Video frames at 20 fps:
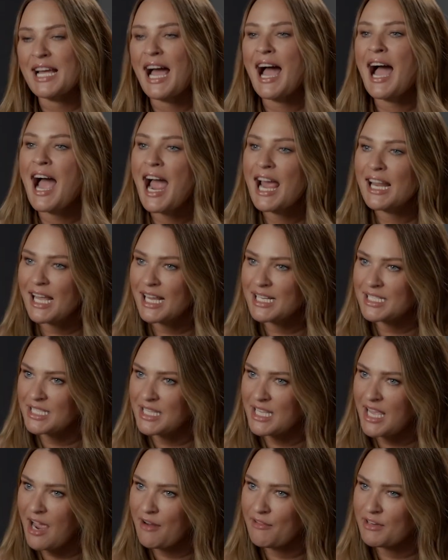highlight to
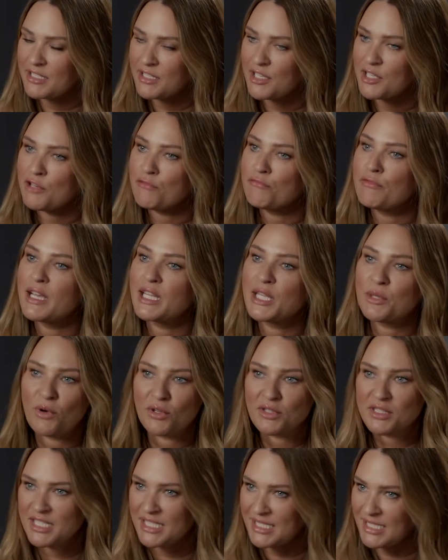the areas that you really
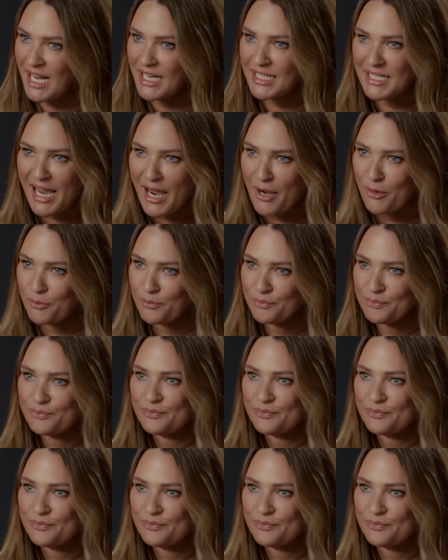want to stand out.